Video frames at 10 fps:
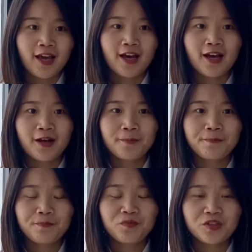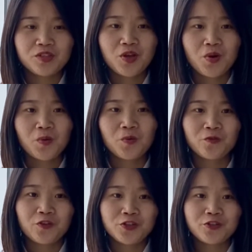Um, so
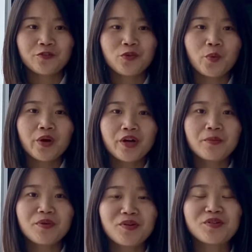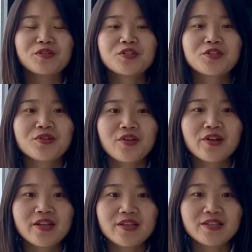first of all, welcome you all to the
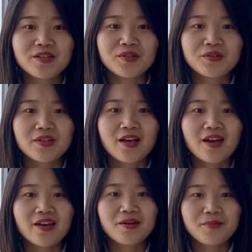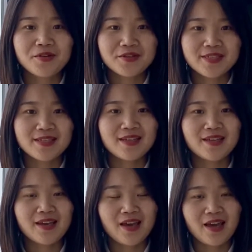Leeds Online
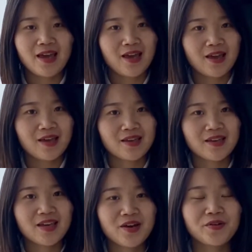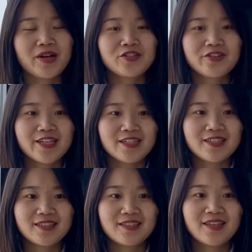community, and
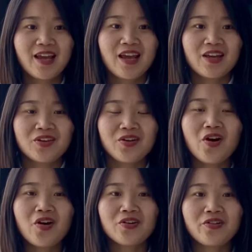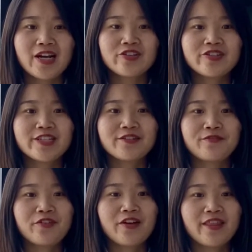congratulations, you all graduated
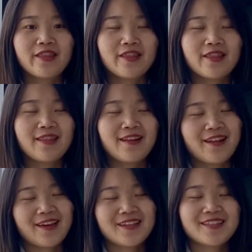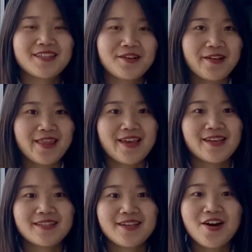from like during
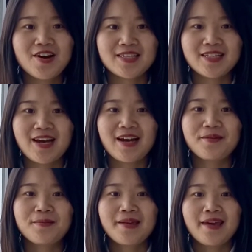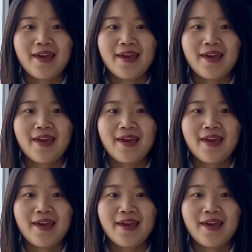this hard time